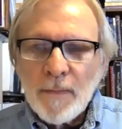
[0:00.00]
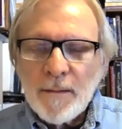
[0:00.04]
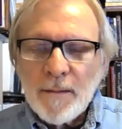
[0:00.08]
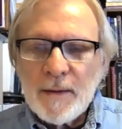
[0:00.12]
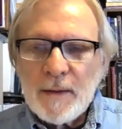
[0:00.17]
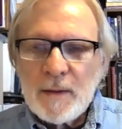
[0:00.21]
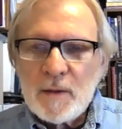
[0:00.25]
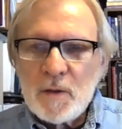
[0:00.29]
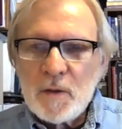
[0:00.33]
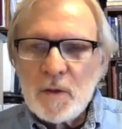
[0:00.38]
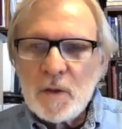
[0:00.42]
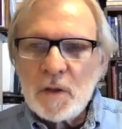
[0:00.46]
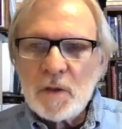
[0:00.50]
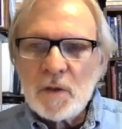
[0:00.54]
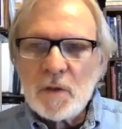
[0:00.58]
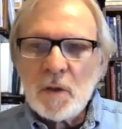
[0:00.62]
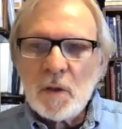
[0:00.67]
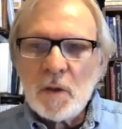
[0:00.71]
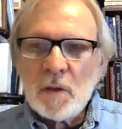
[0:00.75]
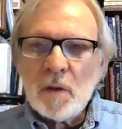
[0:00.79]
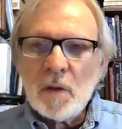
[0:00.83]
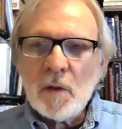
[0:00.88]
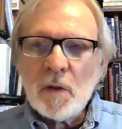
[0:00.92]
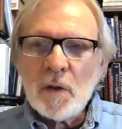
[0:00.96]
is just
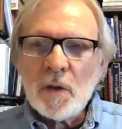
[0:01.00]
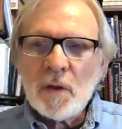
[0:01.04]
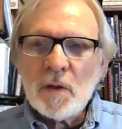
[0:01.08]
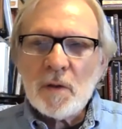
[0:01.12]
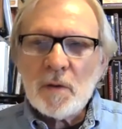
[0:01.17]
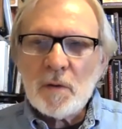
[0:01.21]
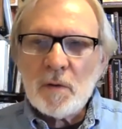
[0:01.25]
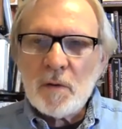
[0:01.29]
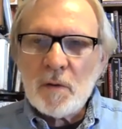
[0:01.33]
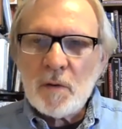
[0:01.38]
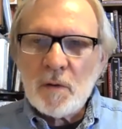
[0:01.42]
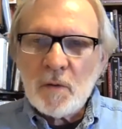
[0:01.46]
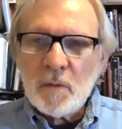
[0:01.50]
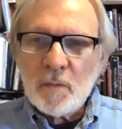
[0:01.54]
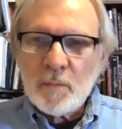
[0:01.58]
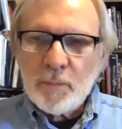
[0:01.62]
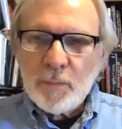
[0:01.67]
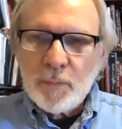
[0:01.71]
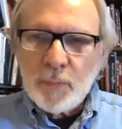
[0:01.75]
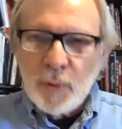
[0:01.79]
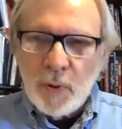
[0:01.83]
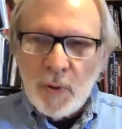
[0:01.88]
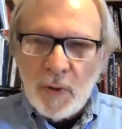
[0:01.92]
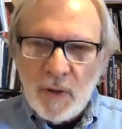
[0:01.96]
to learn to
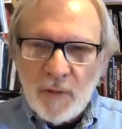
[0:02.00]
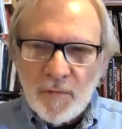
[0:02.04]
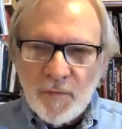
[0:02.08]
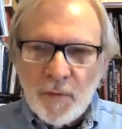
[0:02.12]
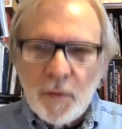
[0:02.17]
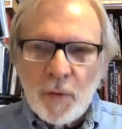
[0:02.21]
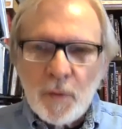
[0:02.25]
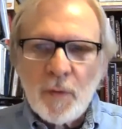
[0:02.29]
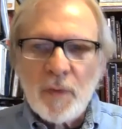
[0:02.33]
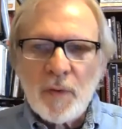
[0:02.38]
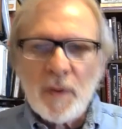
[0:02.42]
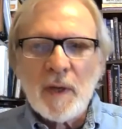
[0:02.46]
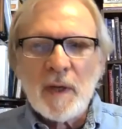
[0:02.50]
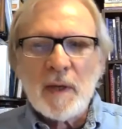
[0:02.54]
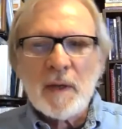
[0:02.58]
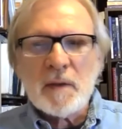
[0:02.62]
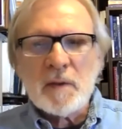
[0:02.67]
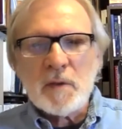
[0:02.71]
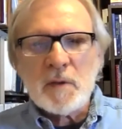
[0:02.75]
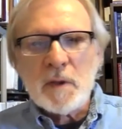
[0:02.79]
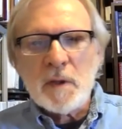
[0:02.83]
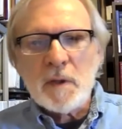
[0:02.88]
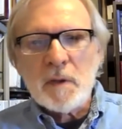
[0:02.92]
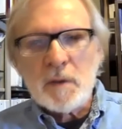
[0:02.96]
put a few
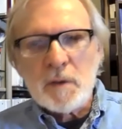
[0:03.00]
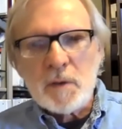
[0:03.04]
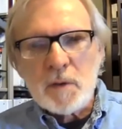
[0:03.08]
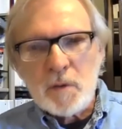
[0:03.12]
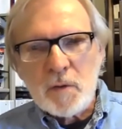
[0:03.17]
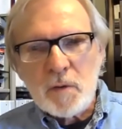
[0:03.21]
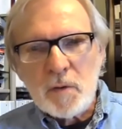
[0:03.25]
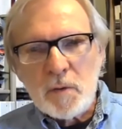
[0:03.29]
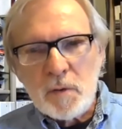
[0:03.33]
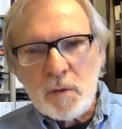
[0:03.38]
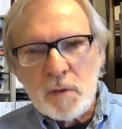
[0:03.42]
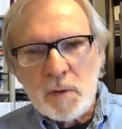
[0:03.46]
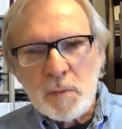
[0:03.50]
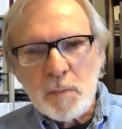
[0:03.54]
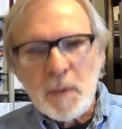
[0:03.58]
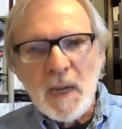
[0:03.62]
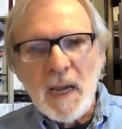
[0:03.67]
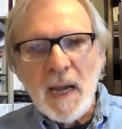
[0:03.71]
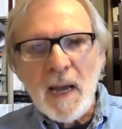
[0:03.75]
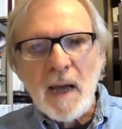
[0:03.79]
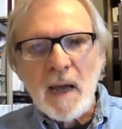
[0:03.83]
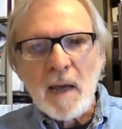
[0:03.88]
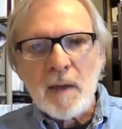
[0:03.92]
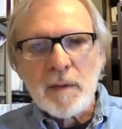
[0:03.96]
things in the student's
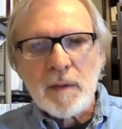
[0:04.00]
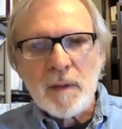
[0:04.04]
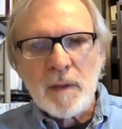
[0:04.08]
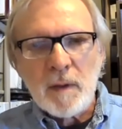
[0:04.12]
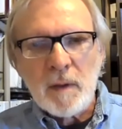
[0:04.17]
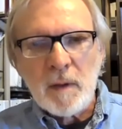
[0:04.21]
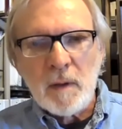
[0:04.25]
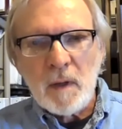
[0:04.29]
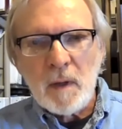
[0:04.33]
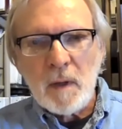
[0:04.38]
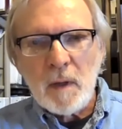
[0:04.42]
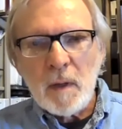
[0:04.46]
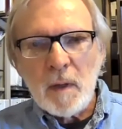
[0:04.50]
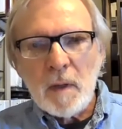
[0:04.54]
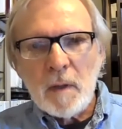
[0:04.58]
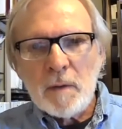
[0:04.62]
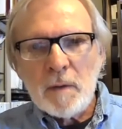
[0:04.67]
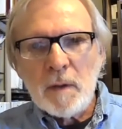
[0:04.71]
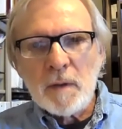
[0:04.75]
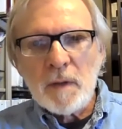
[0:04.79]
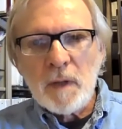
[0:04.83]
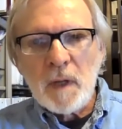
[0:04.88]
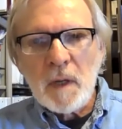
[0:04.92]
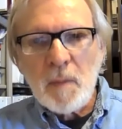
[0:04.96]
path
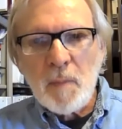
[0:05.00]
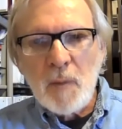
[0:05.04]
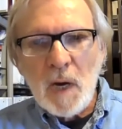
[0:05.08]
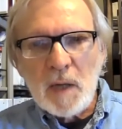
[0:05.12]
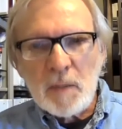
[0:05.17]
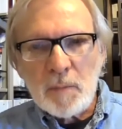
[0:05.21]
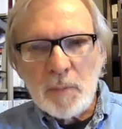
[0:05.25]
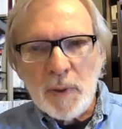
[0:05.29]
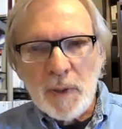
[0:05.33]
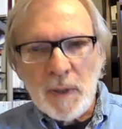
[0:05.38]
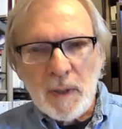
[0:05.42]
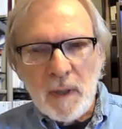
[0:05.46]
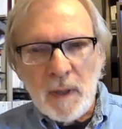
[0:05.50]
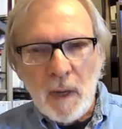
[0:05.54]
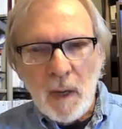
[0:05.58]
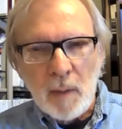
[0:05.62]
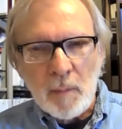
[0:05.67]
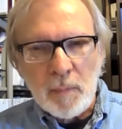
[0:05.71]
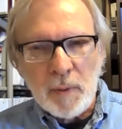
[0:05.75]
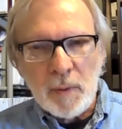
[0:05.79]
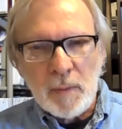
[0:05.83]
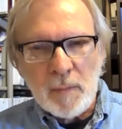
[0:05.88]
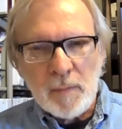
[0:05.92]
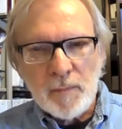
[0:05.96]
that they might pick
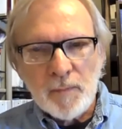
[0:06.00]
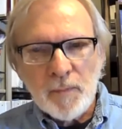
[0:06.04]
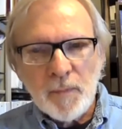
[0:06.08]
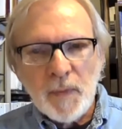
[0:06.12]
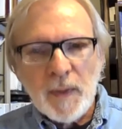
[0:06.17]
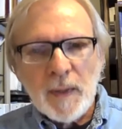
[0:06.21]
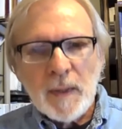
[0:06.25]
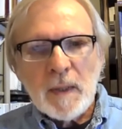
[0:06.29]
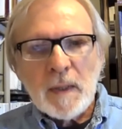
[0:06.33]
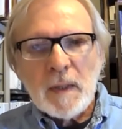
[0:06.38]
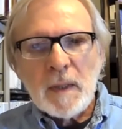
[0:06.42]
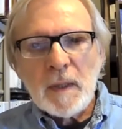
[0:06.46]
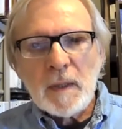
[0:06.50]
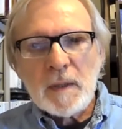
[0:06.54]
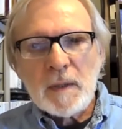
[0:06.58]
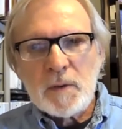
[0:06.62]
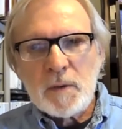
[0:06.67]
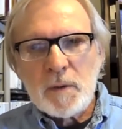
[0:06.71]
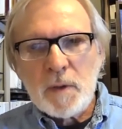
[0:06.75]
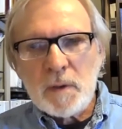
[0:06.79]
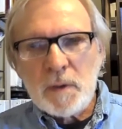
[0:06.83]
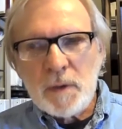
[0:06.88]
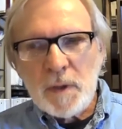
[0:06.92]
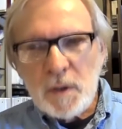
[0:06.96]
up. And
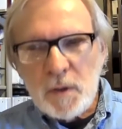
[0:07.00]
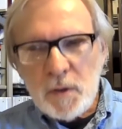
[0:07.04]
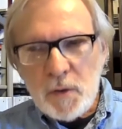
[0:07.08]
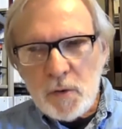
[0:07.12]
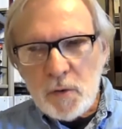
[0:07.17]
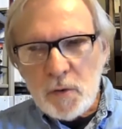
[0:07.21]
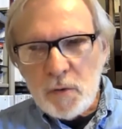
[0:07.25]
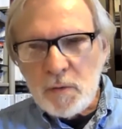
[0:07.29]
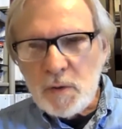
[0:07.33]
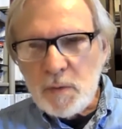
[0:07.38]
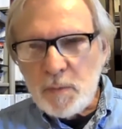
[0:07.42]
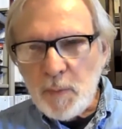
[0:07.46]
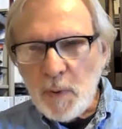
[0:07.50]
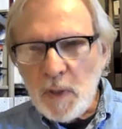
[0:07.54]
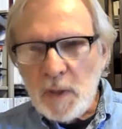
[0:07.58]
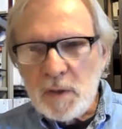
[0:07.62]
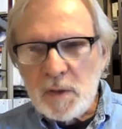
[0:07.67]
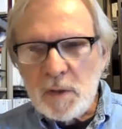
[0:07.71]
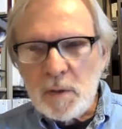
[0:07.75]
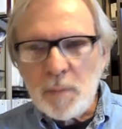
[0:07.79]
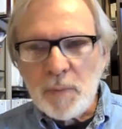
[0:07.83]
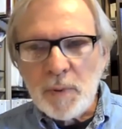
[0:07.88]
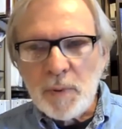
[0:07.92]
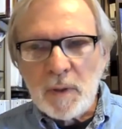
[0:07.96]
it's the teacher's
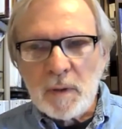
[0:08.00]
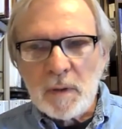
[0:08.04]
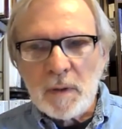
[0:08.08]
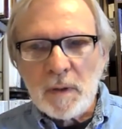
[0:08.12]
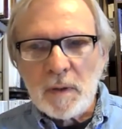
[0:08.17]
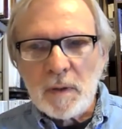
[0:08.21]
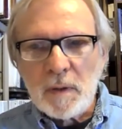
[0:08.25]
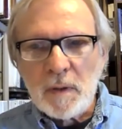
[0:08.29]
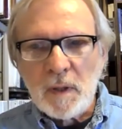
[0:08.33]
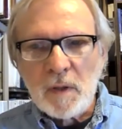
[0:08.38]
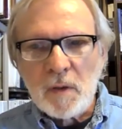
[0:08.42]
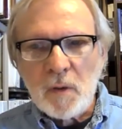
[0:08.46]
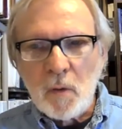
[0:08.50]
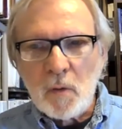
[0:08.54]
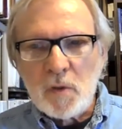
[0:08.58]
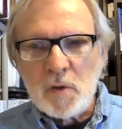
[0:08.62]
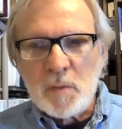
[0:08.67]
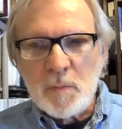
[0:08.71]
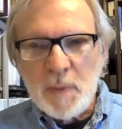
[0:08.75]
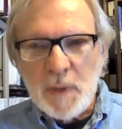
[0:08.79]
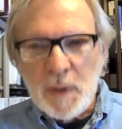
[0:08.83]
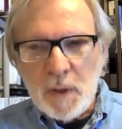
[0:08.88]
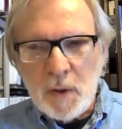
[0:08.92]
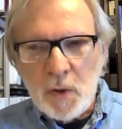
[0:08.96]
responsibility that
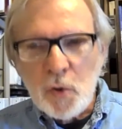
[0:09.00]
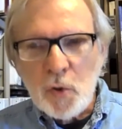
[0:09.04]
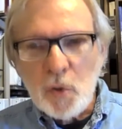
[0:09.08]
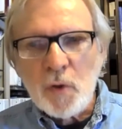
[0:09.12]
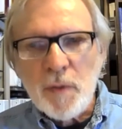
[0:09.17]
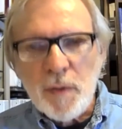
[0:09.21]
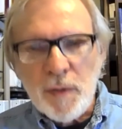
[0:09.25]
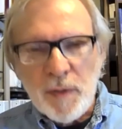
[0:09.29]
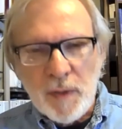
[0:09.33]
those be good